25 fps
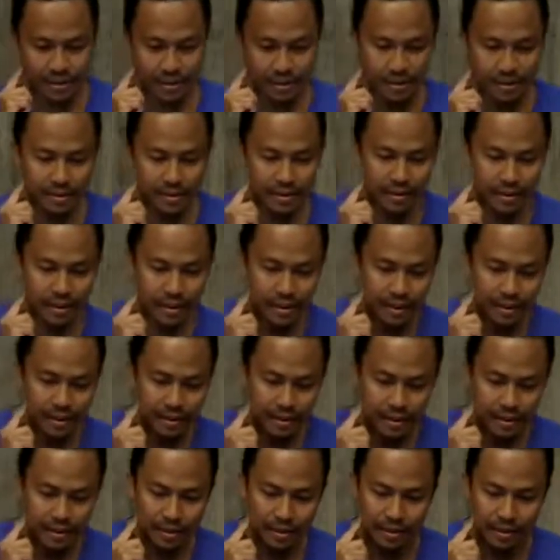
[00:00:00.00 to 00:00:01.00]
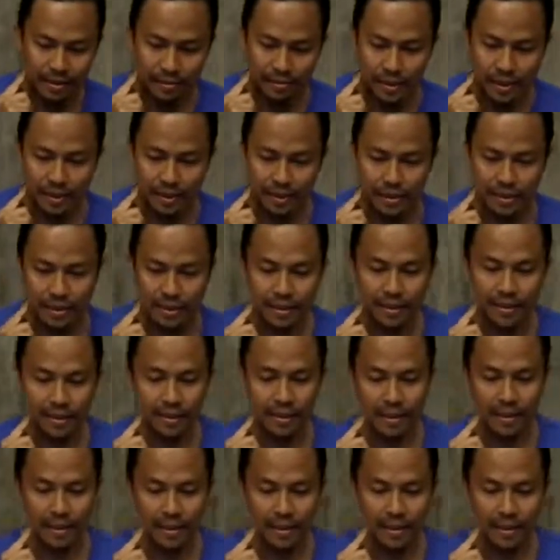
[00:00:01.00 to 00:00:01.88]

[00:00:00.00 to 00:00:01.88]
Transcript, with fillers: These are the marketing